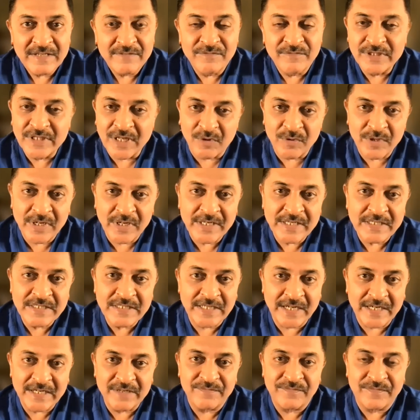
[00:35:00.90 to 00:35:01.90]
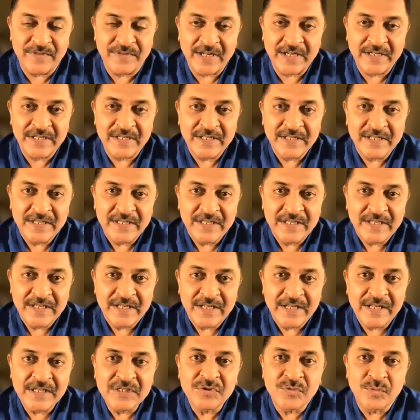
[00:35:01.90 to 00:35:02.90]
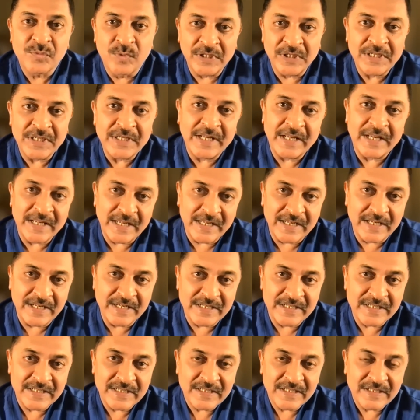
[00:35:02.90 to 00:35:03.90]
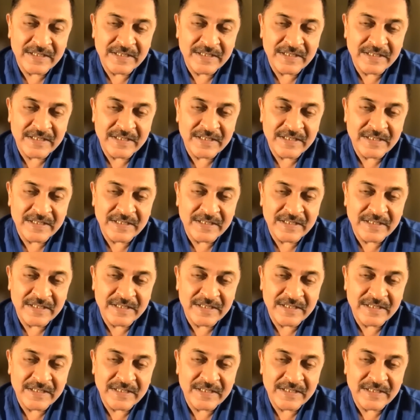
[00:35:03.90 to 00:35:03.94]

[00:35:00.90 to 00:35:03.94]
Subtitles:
without any side effect, it's worth taking it.